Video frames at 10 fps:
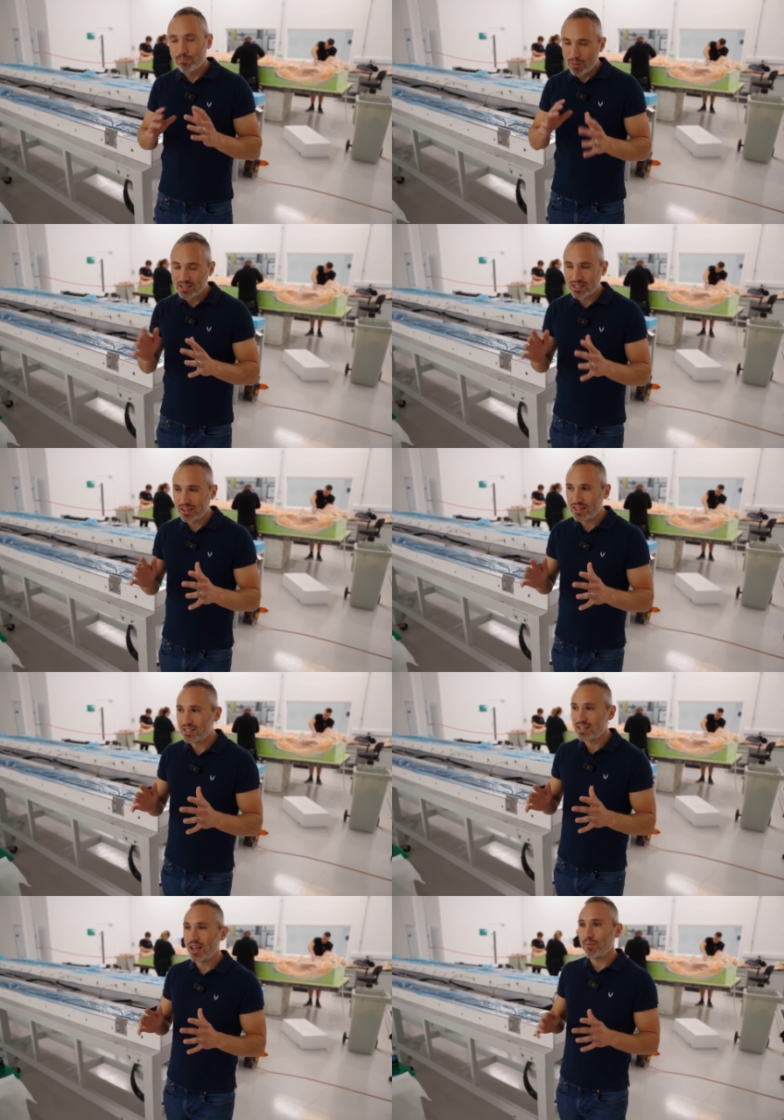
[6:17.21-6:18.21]
basically the
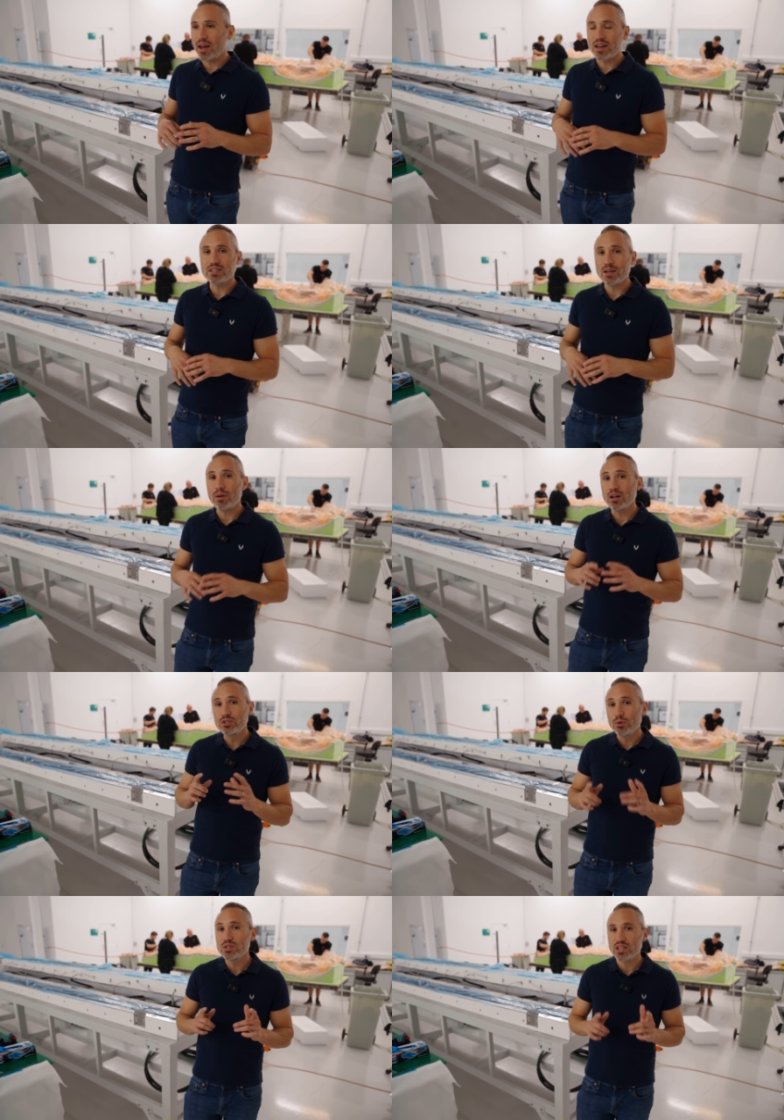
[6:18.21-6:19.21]
same as a Bell
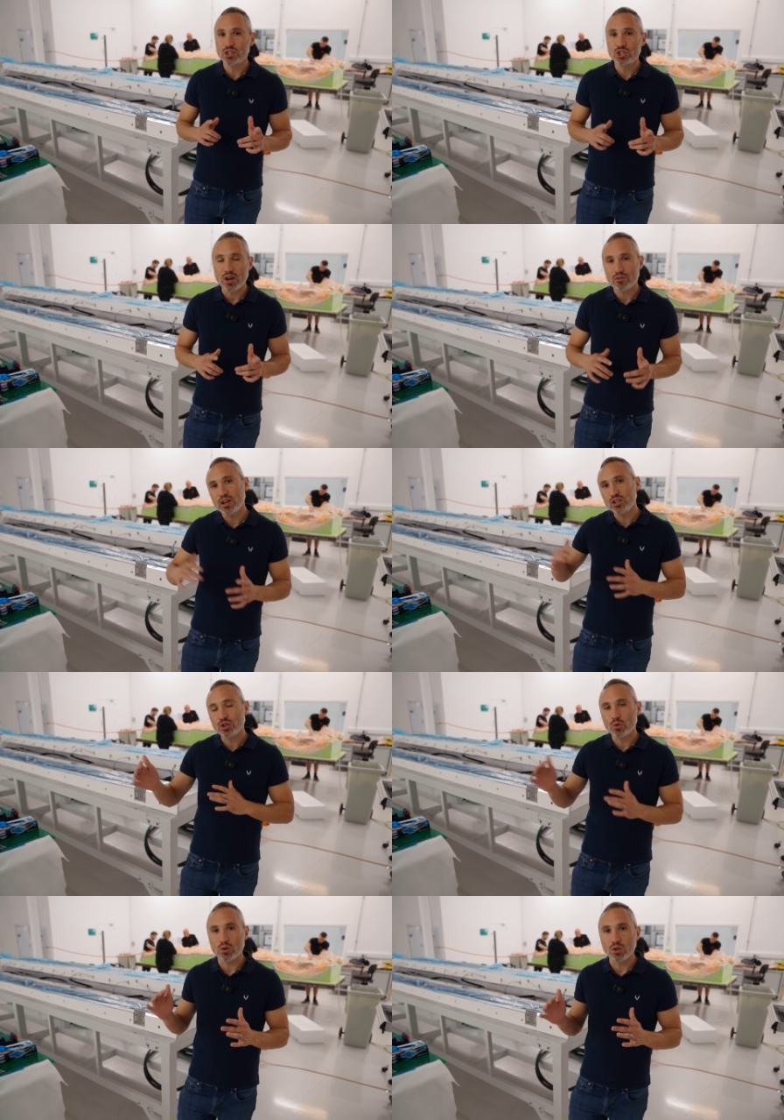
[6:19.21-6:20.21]
206 Jet
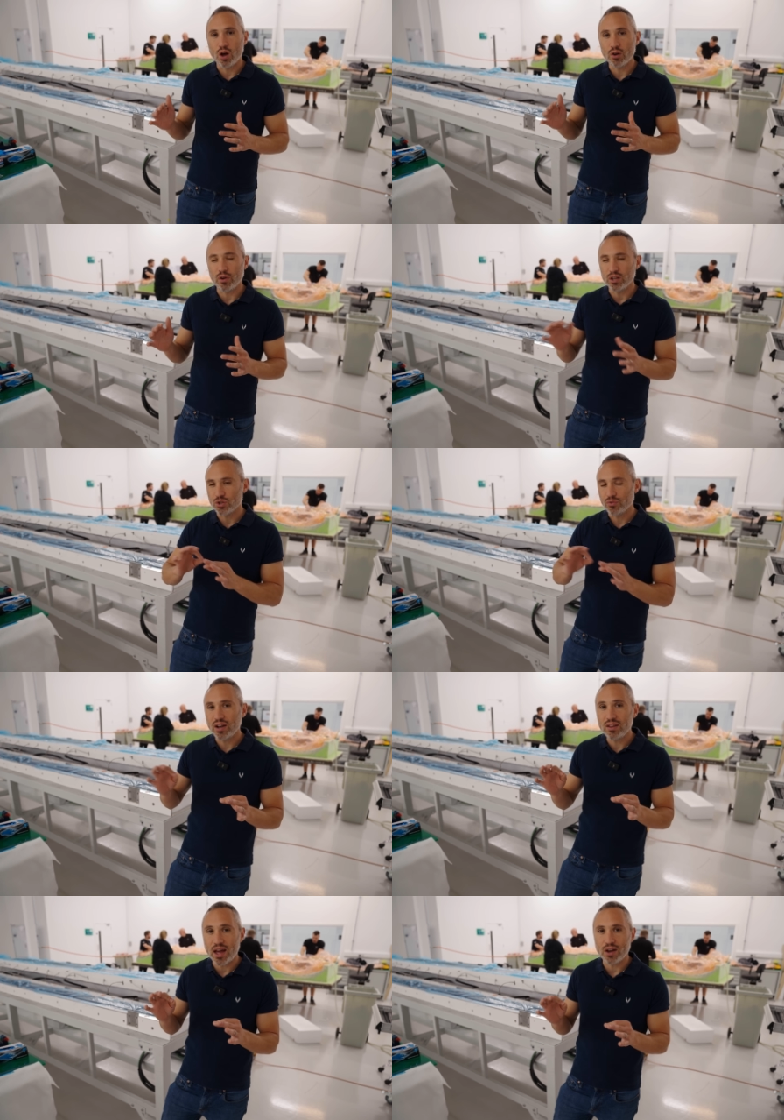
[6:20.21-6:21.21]
Ranger or Long Ranger,
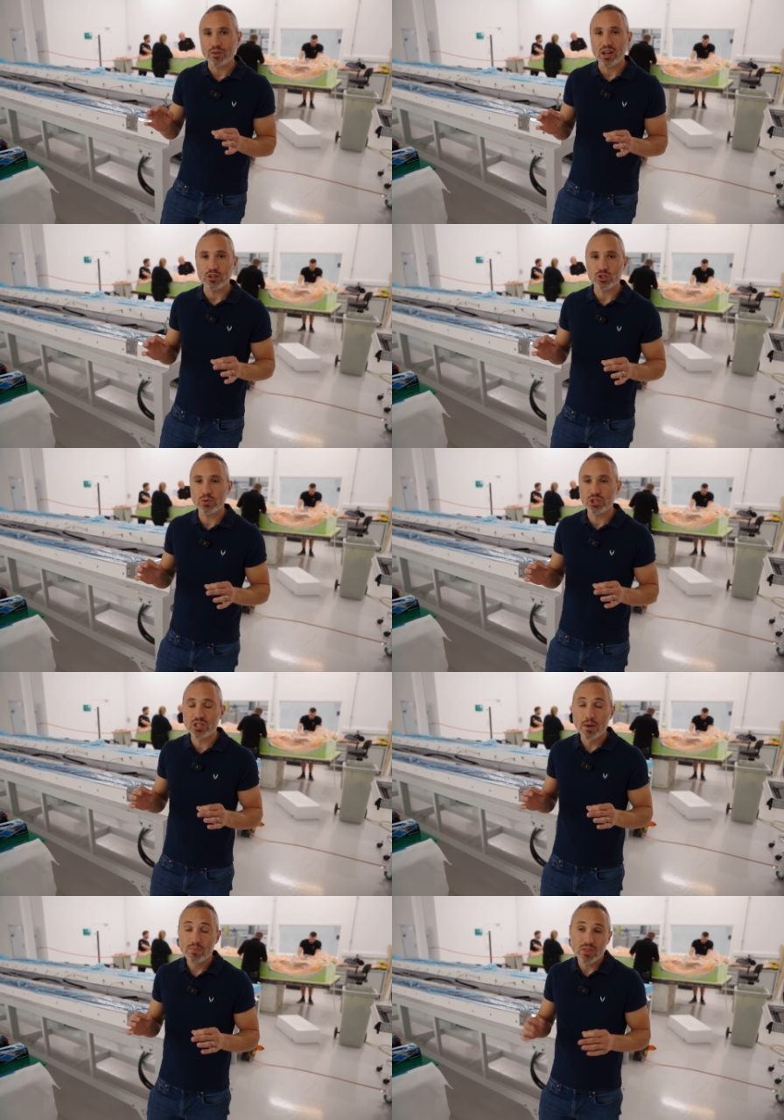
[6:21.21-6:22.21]
right in that range, which
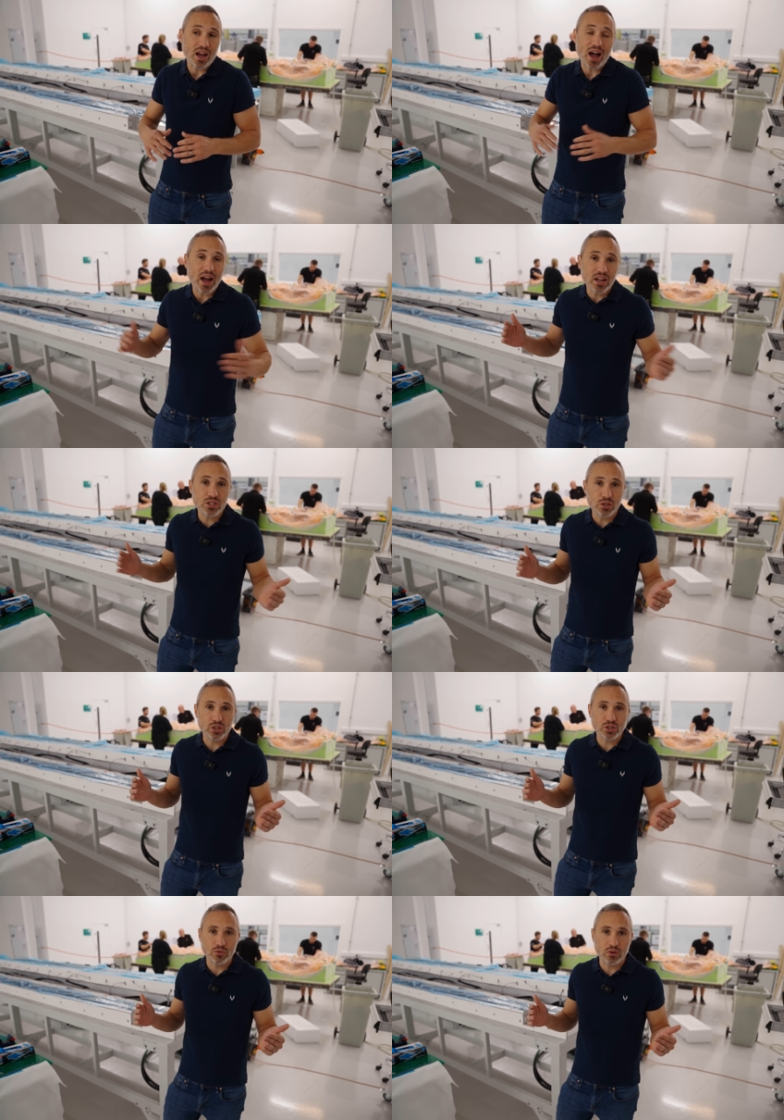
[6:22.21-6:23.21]
is the highest
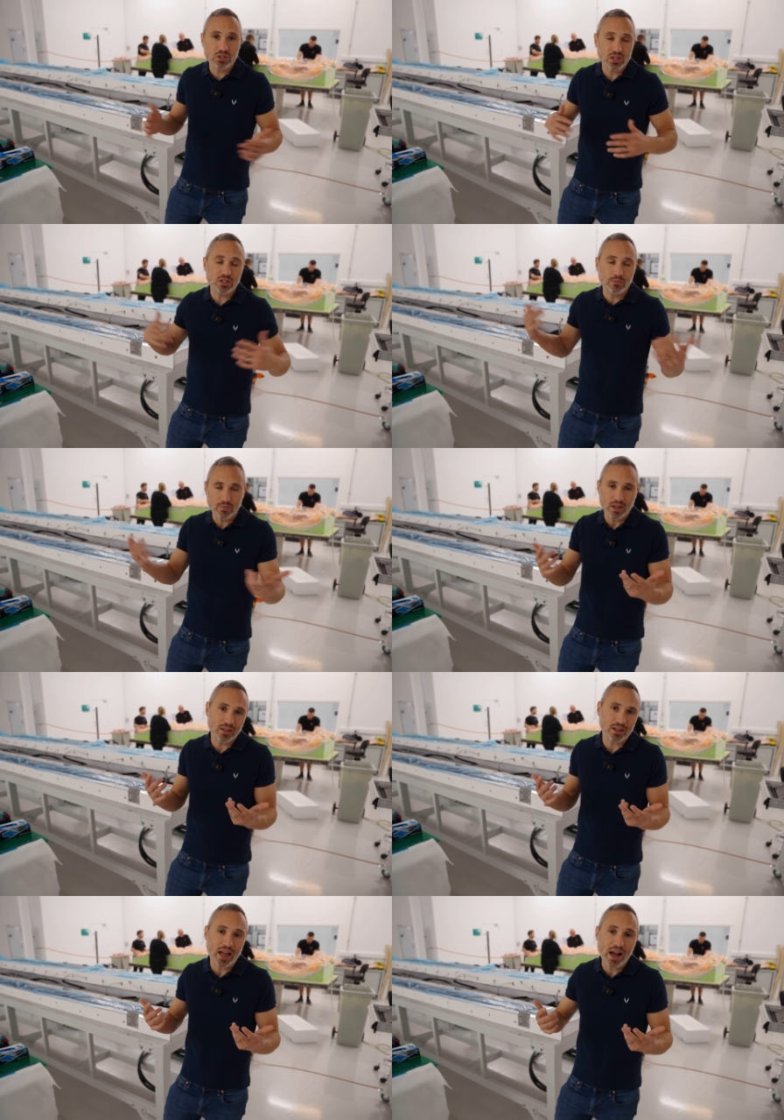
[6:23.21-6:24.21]
inertia rotor system in
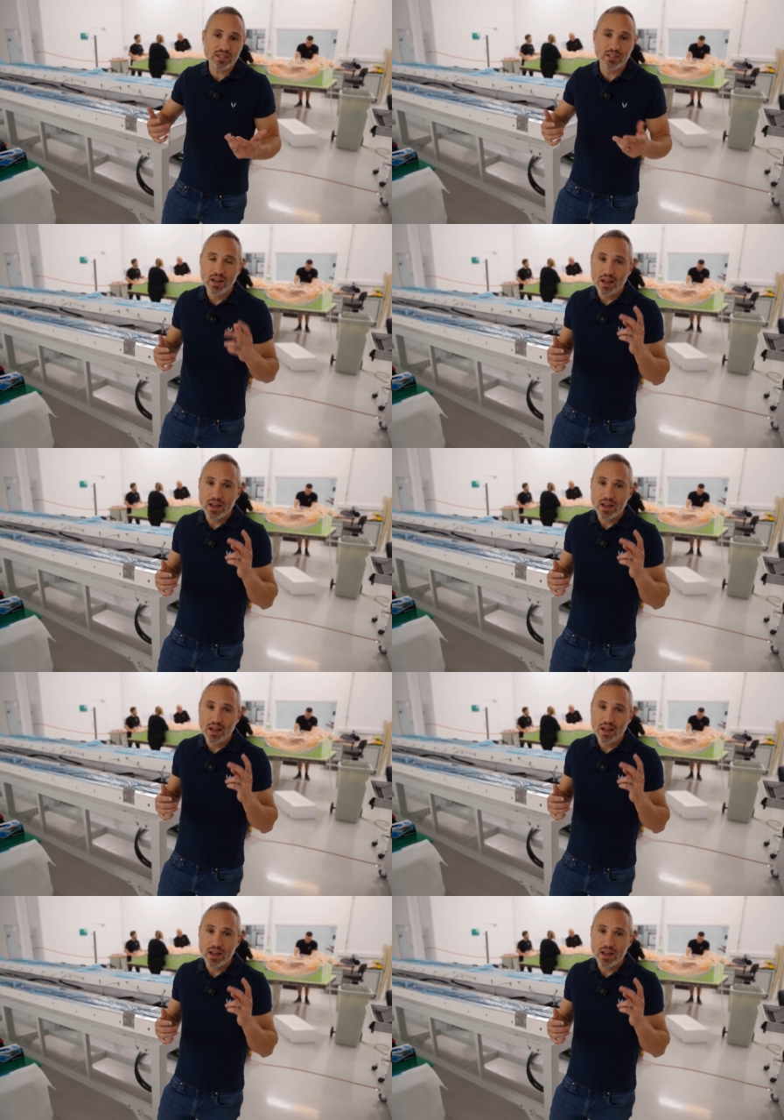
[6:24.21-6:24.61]
the class.